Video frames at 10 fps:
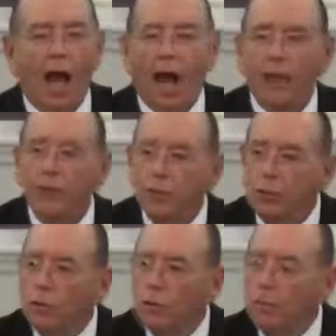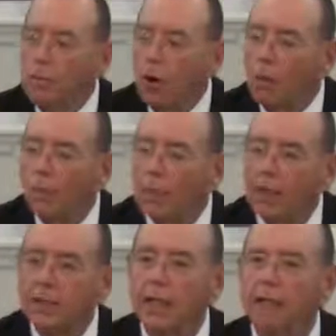I knew the moment
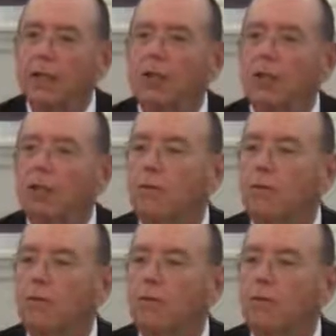I let go